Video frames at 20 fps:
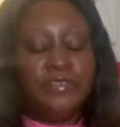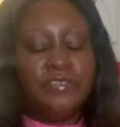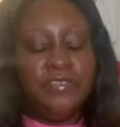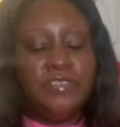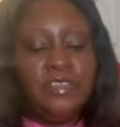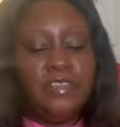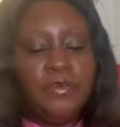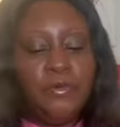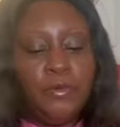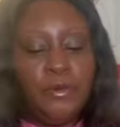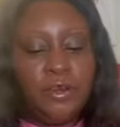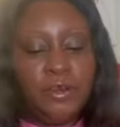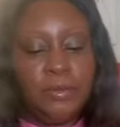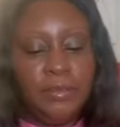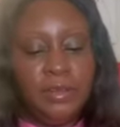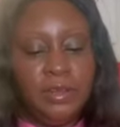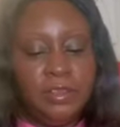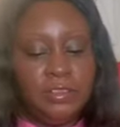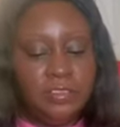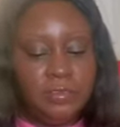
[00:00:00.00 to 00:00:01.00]
seen
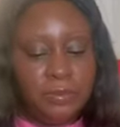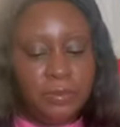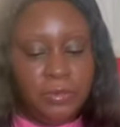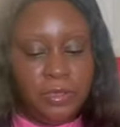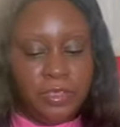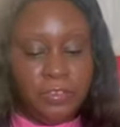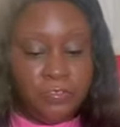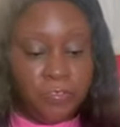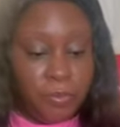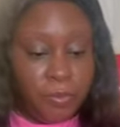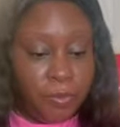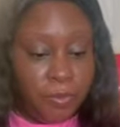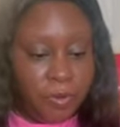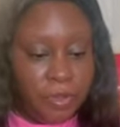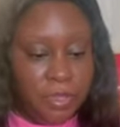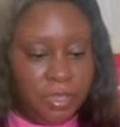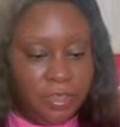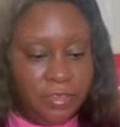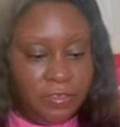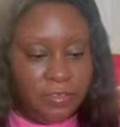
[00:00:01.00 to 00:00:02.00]
watermelon in
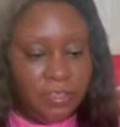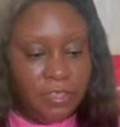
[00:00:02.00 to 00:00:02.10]
Febreze